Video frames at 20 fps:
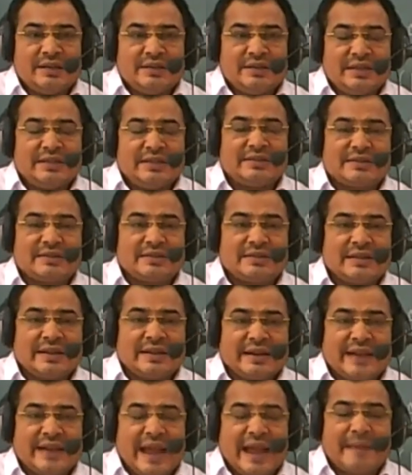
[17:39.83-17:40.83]
this
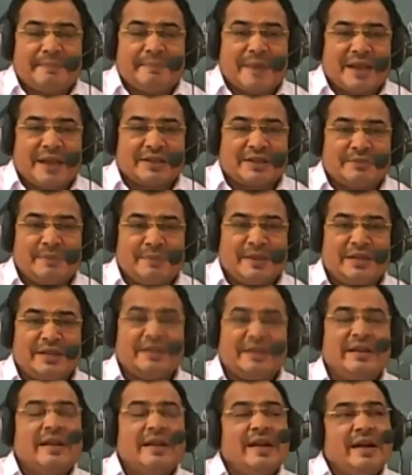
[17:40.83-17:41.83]
gap has been
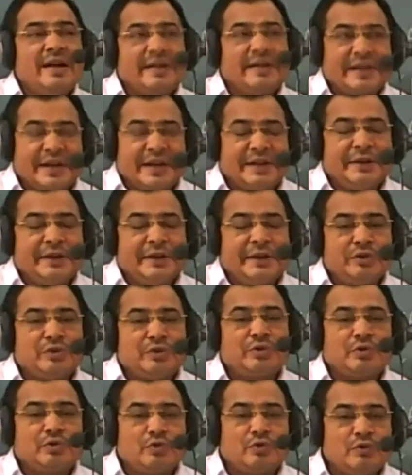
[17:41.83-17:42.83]

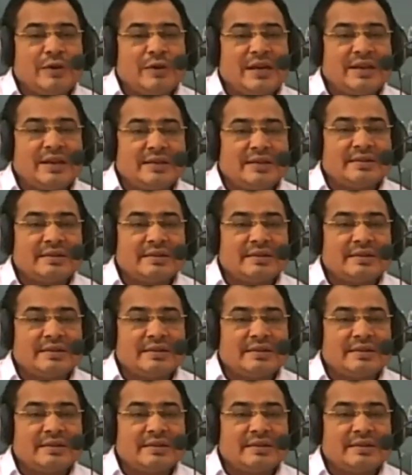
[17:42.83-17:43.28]
reduced to a